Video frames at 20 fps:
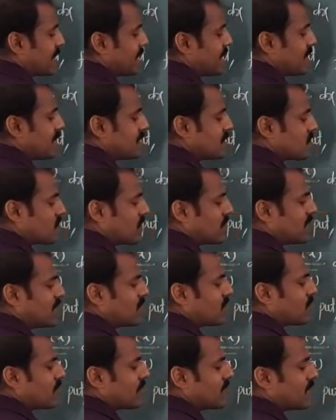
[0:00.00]
is 1
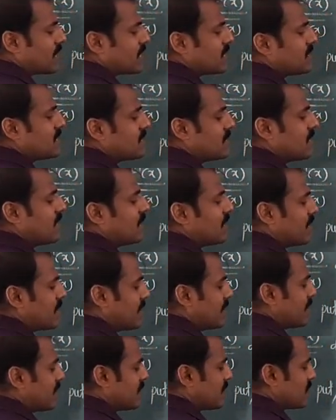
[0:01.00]
into dt is
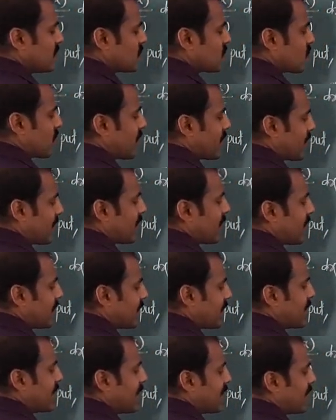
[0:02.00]
dt. So I can
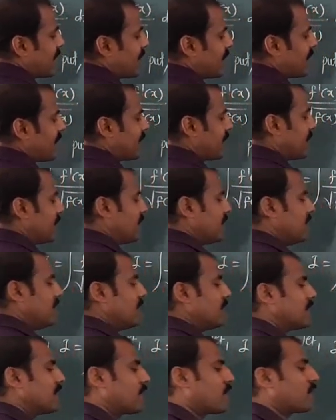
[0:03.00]
write
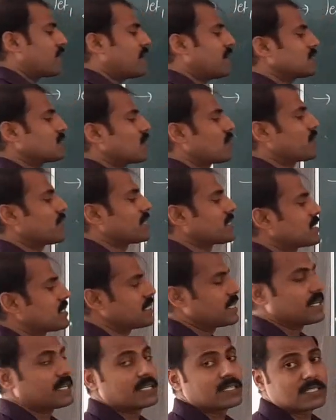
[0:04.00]
directly f dash of x
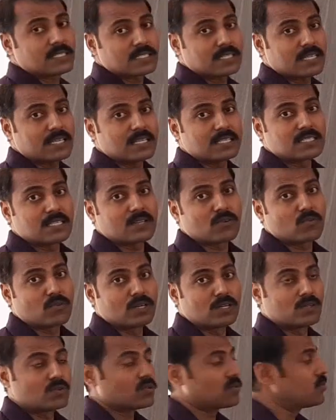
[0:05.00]
is equal
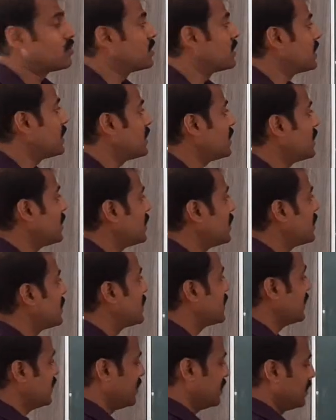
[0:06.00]
to
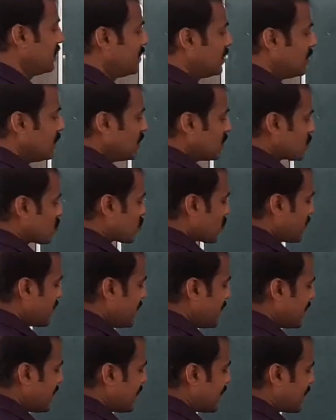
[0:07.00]
dt. So
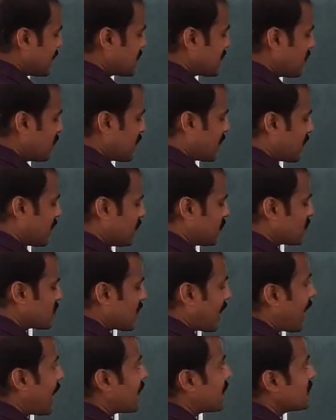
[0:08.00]
integration becomes
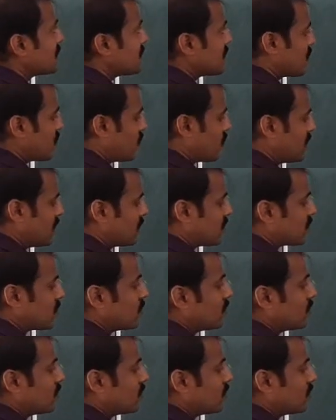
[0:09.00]
I is equal to,